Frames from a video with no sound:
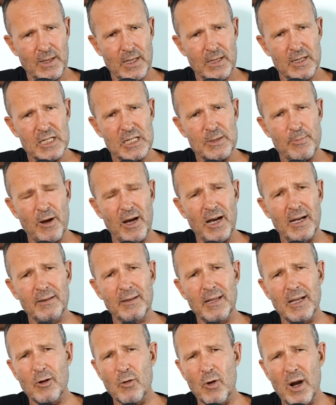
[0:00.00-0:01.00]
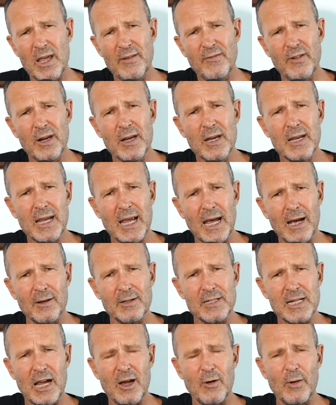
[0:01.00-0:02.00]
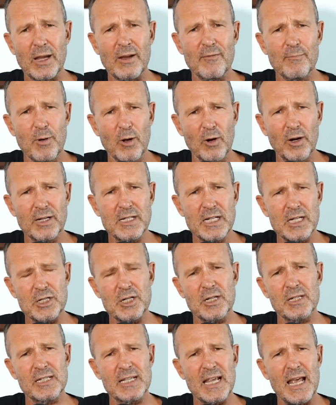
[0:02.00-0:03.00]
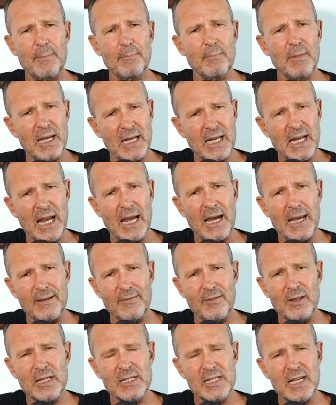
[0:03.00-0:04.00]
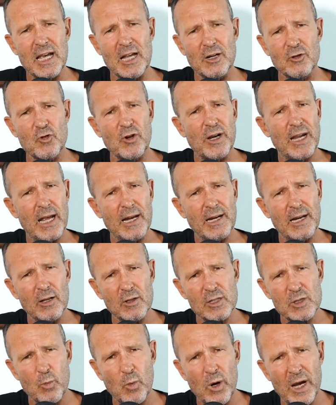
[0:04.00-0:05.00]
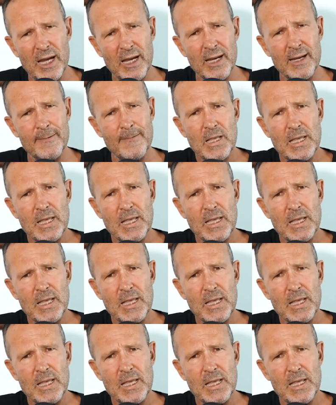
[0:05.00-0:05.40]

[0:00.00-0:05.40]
despite the craven kowtowing of politicians and media in this country and elsewhere.